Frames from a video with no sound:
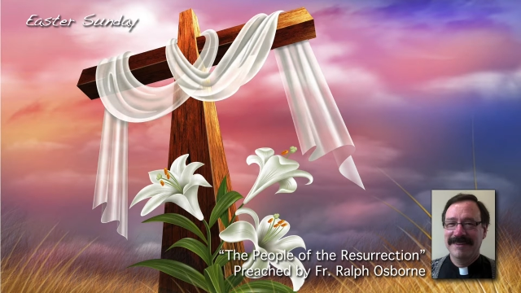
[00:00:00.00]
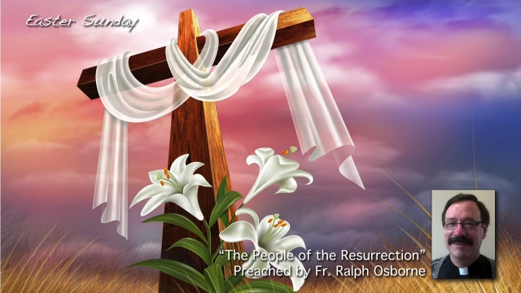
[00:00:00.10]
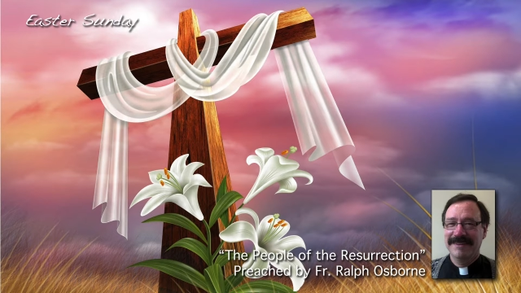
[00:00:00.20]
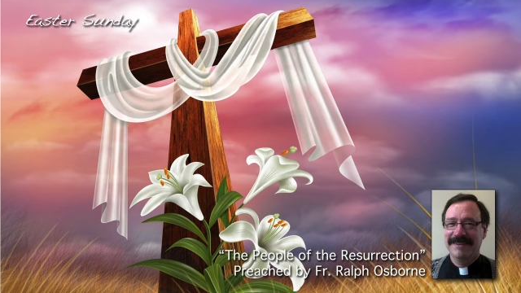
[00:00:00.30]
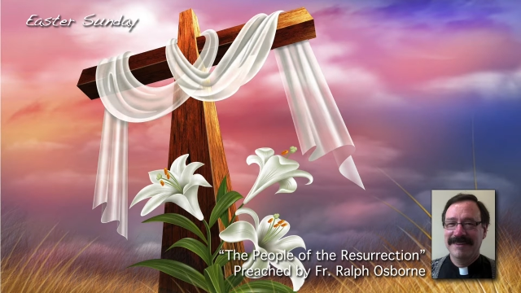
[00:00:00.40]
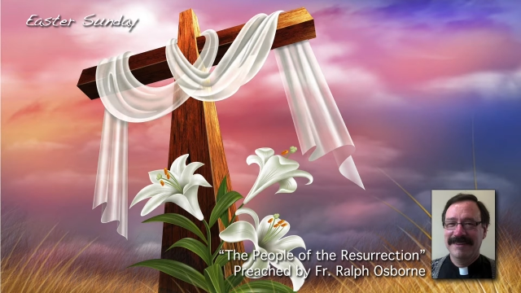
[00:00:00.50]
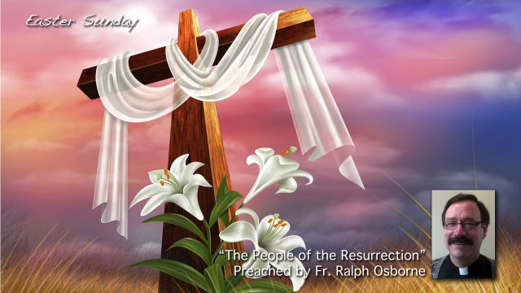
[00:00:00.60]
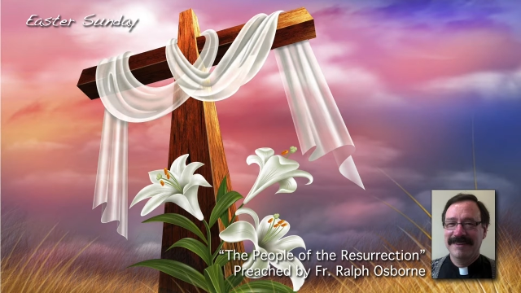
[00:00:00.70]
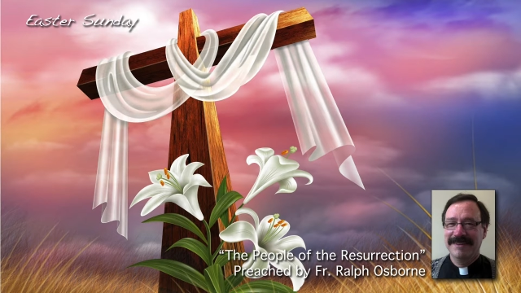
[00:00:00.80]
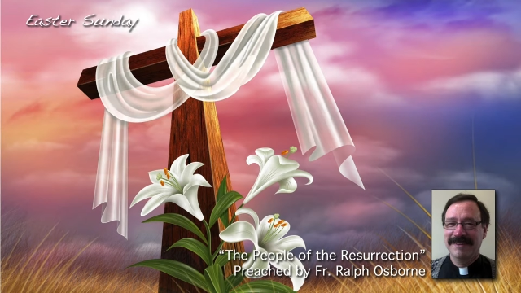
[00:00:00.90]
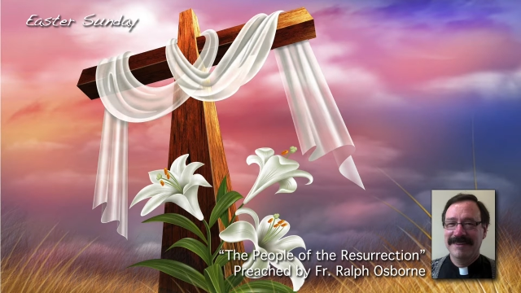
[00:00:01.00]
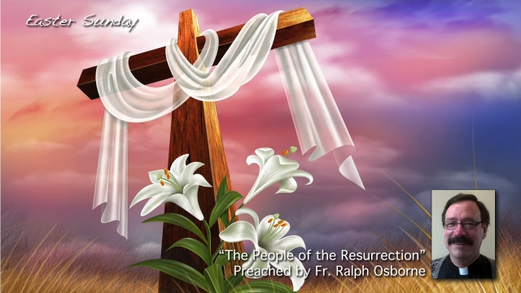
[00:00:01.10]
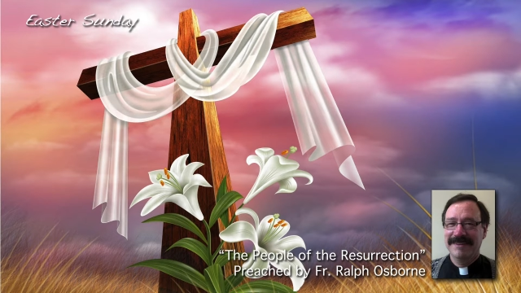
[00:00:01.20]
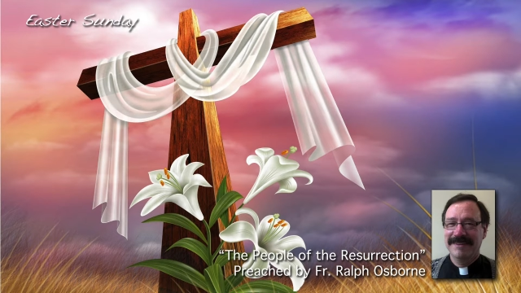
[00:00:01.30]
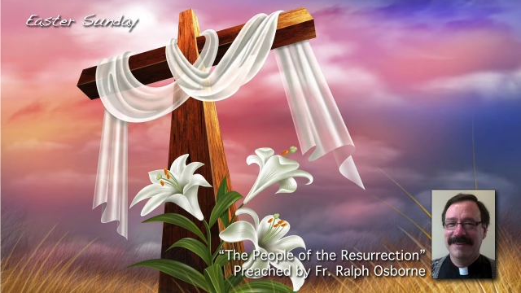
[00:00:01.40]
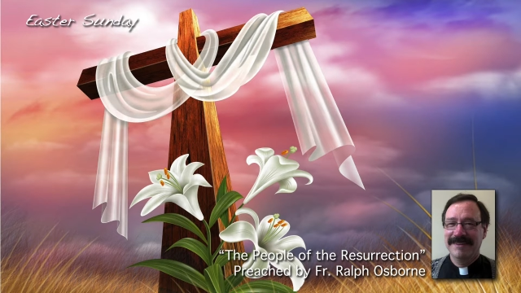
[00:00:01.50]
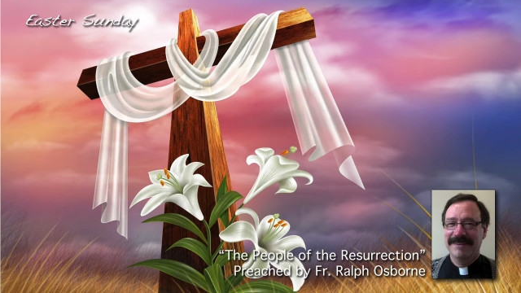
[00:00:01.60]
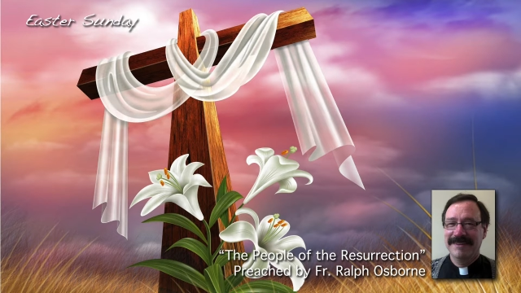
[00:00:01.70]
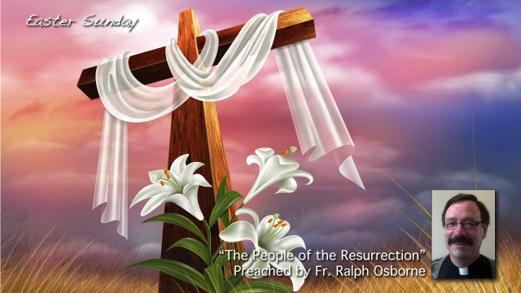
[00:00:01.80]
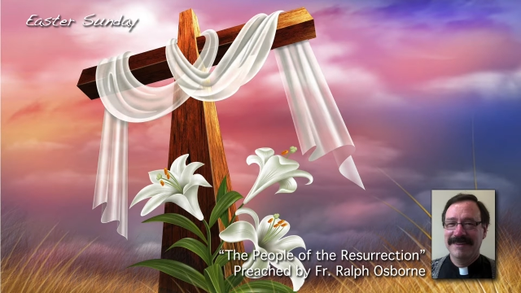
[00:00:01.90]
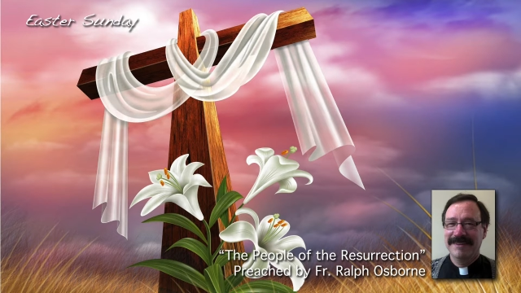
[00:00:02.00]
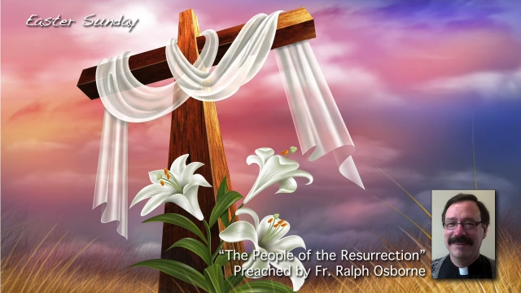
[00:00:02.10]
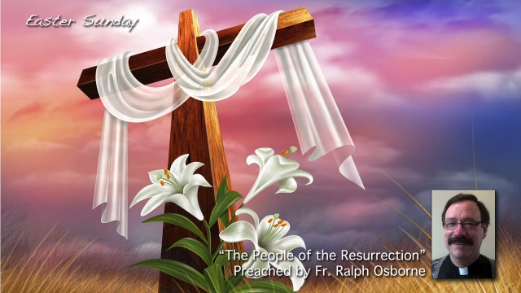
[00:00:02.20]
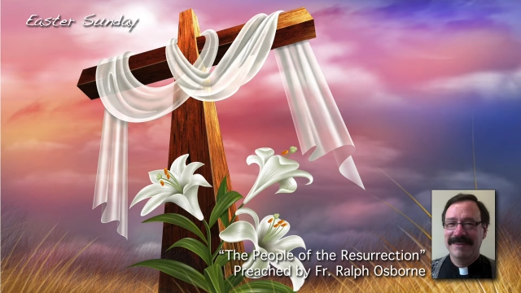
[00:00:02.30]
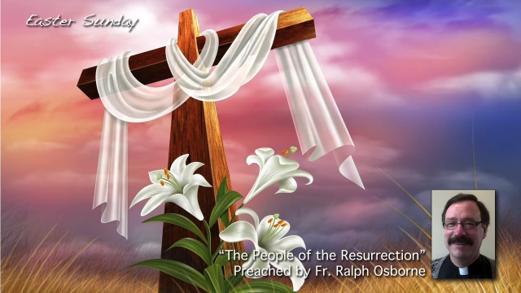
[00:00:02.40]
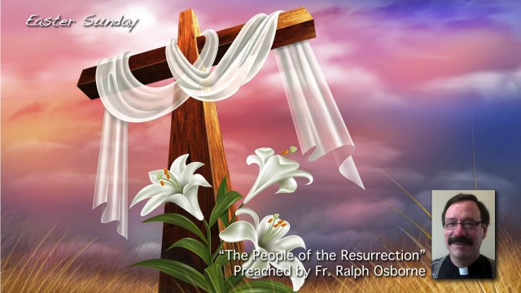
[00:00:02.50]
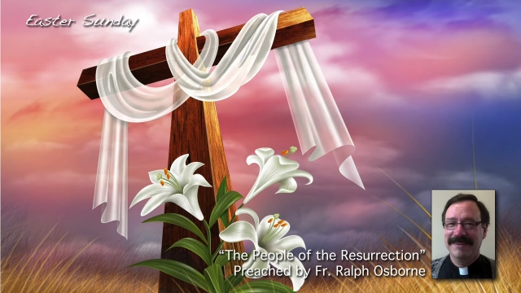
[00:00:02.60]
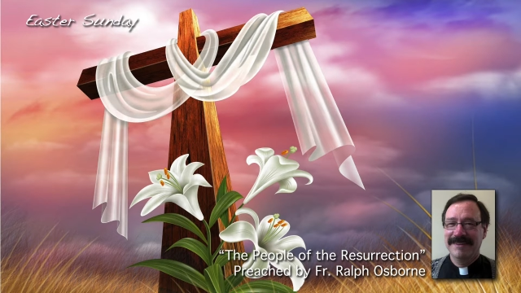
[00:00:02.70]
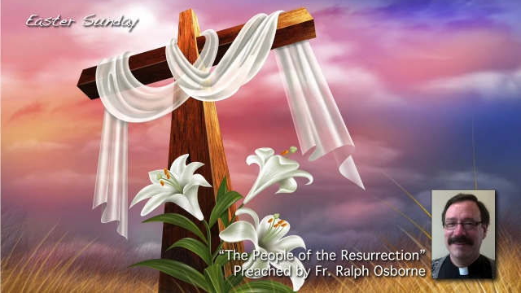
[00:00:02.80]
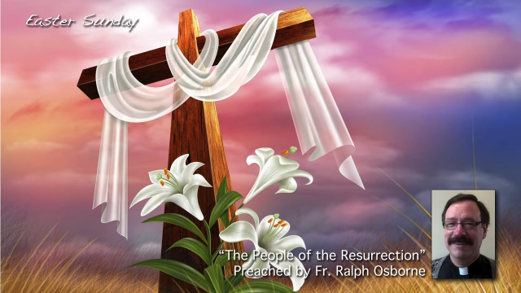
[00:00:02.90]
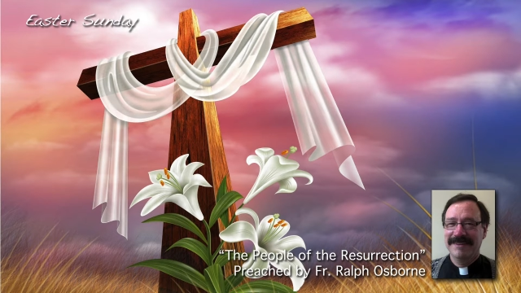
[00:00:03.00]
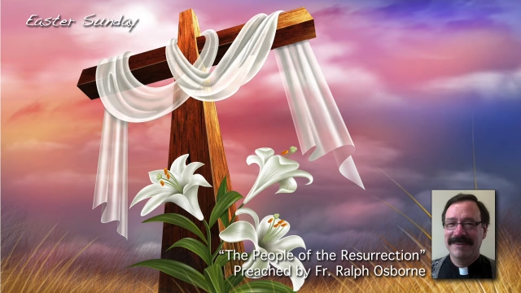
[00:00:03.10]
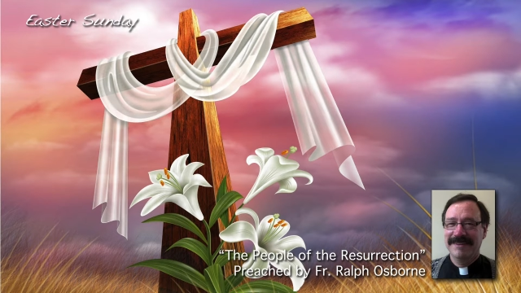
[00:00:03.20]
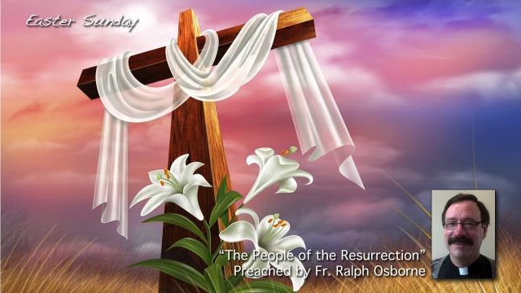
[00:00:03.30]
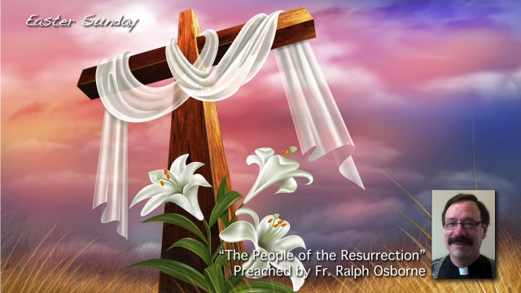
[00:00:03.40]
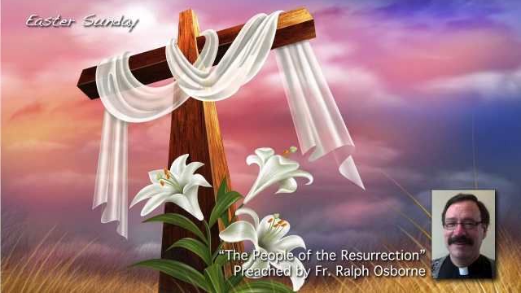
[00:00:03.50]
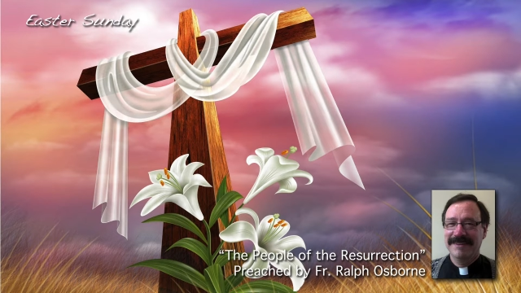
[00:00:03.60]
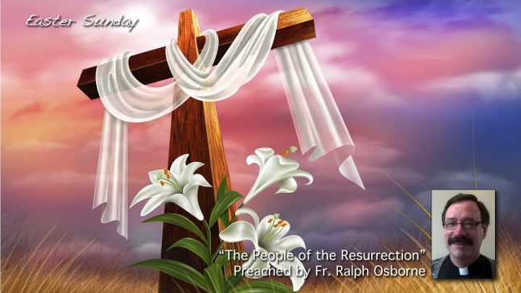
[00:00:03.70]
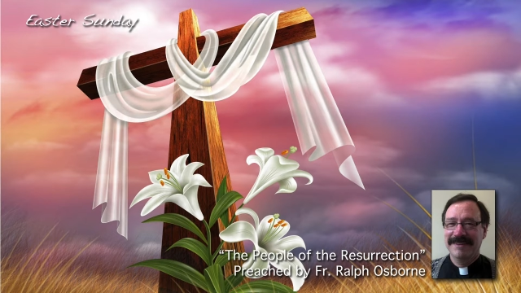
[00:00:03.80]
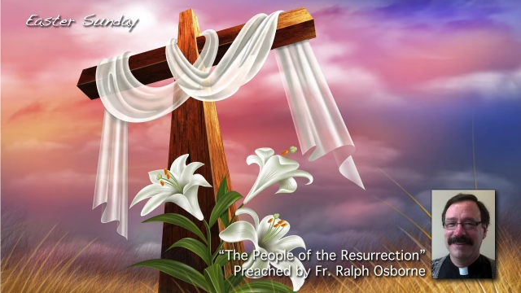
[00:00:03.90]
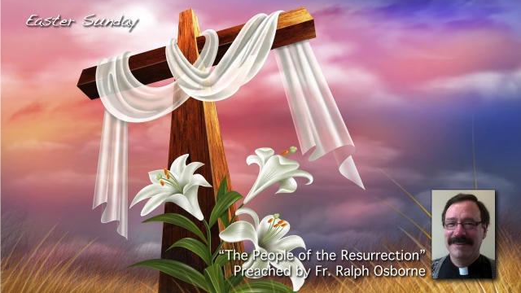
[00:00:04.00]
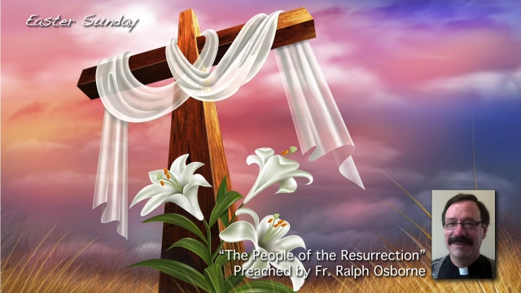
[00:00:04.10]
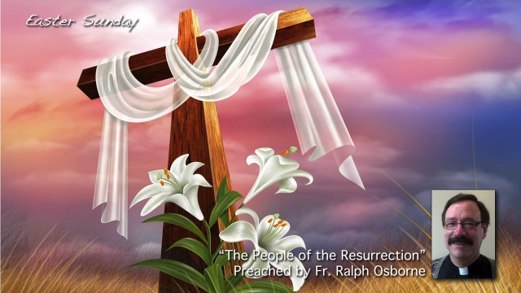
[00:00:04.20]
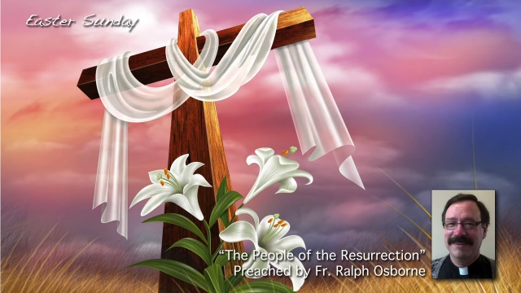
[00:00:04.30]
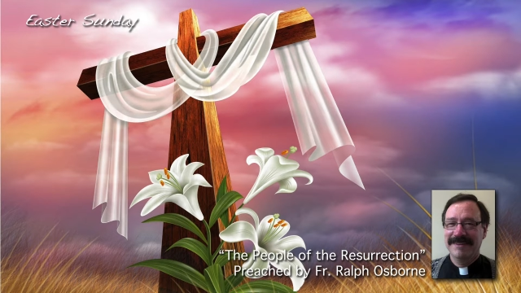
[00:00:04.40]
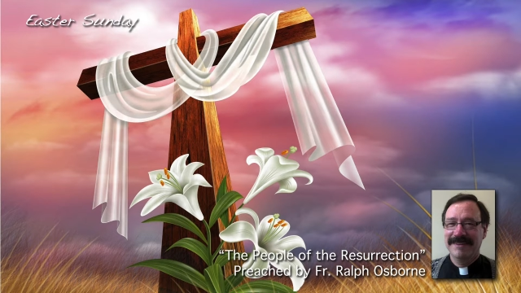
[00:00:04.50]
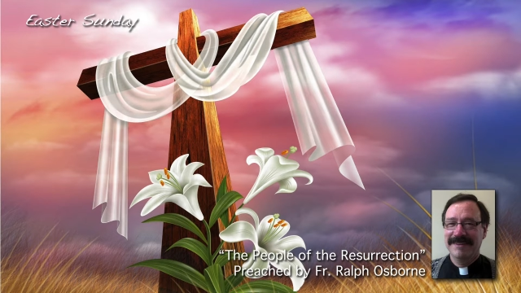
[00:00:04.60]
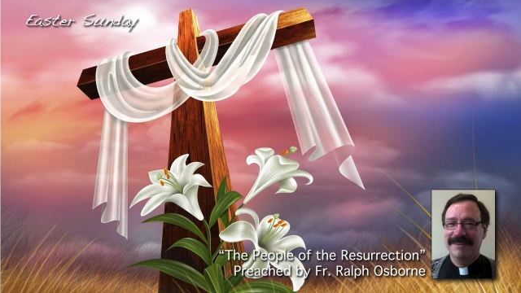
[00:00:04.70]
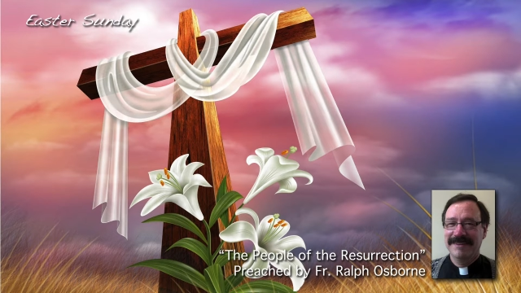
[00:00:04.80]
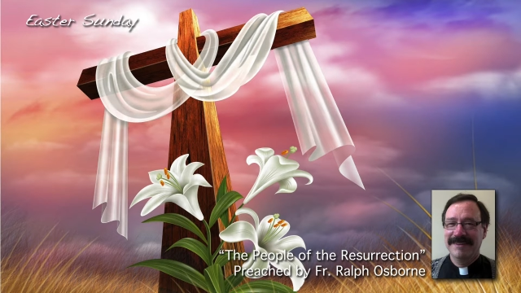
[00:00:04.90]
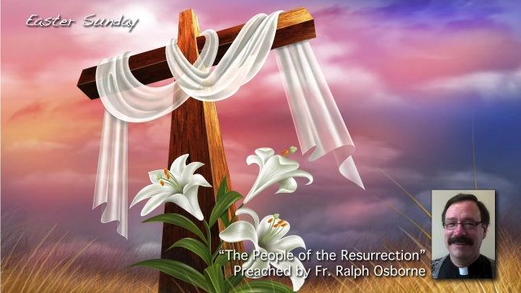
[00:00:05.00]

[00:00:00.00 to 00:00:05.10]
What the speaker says: (no lip movement)